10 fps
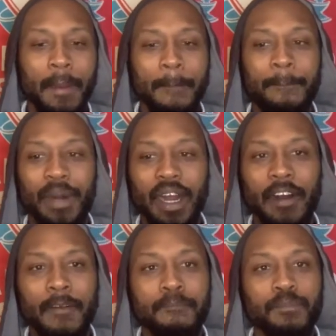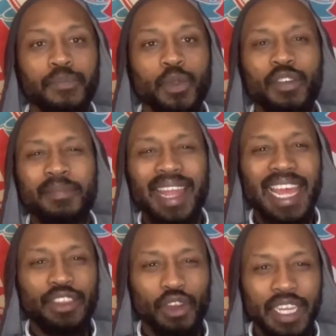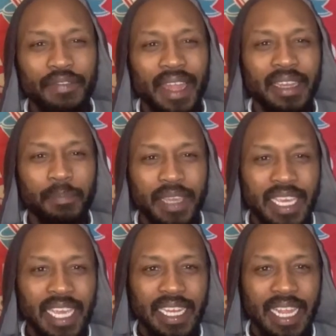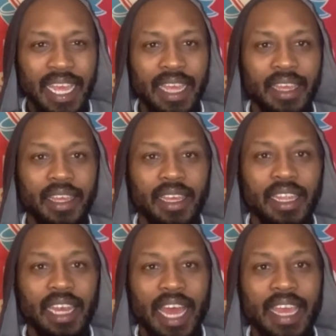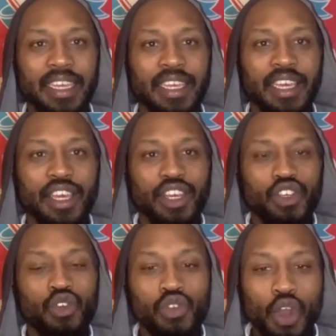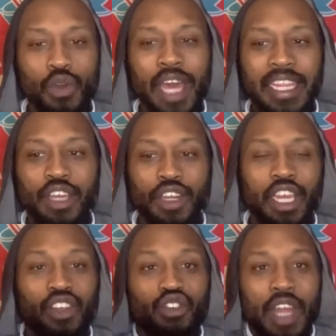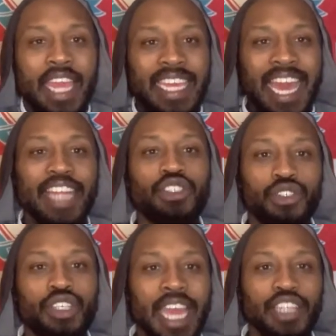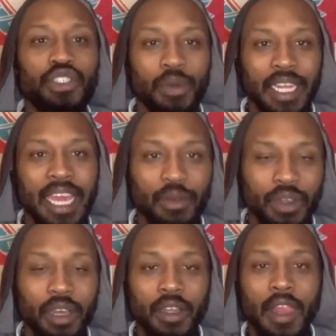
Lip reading: But with a man like Donny van der Beek in there, like, you know that they're going to try and catch you on the counter.